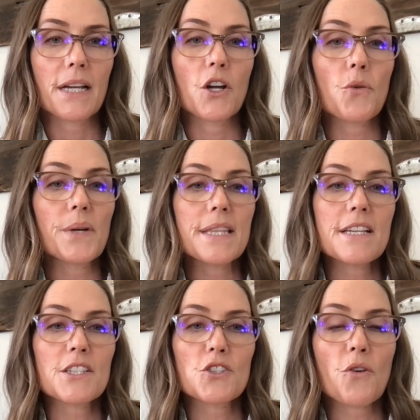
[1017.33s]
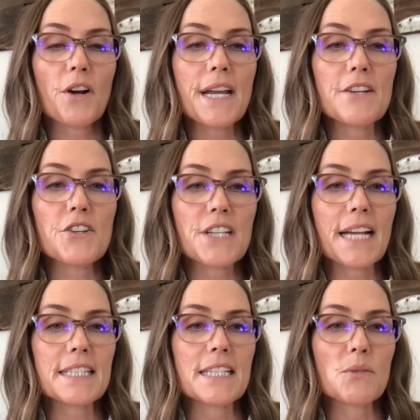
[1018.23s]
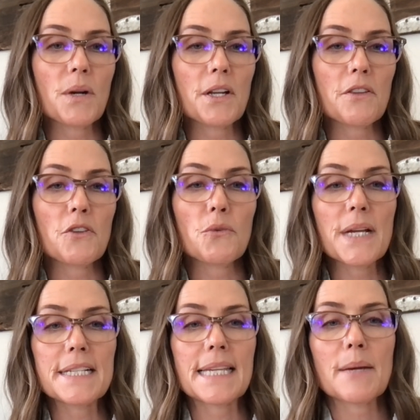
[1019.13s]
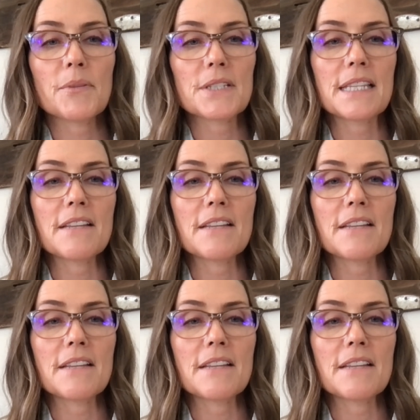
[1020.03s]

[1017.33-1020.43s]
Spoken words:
Go read this story in your text. It's one of the three examples in the